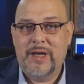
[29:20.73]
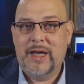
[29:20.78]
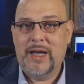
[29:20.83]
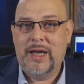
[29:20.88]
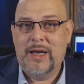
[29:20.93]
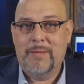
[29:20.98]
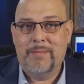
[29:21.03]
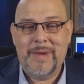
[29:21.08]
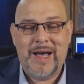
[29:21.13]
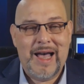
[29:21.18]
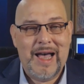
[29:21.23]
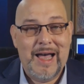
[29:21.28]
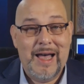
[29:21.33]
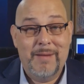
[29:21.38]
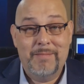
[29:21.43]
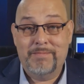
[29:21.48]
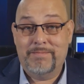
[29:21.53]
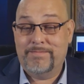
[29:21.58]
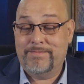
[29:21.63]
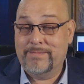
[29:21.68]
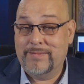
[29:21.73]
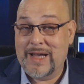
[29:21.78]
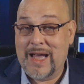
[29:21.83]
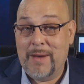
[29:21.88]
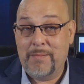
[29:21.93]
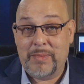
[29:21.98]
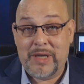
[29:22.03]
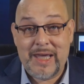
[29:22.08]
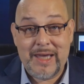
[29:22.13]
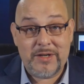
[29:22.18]
Um, I'm
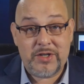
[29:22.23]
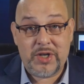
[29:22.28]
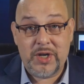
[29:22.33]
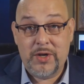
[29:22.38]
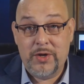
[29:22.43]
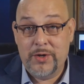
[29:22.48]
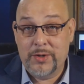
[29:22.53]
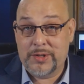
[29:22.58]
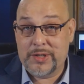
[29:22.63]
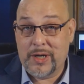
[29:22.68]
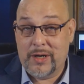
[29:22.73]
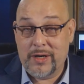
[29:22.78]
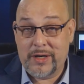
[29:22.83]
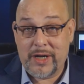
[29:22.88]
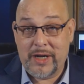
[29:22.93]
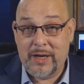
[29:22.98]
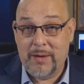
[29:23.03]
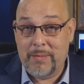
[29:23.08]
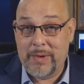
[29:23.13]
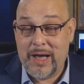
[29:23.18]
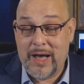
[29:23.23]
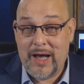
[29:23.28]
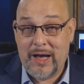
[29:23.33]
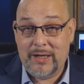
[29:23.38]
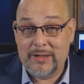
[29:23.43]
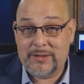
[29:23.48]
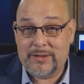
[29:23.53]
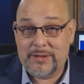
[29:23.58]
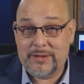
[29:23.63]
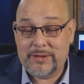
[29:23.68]
I'm guessing you're talking
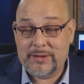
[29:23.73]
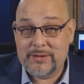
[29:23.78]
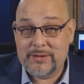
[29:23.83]
about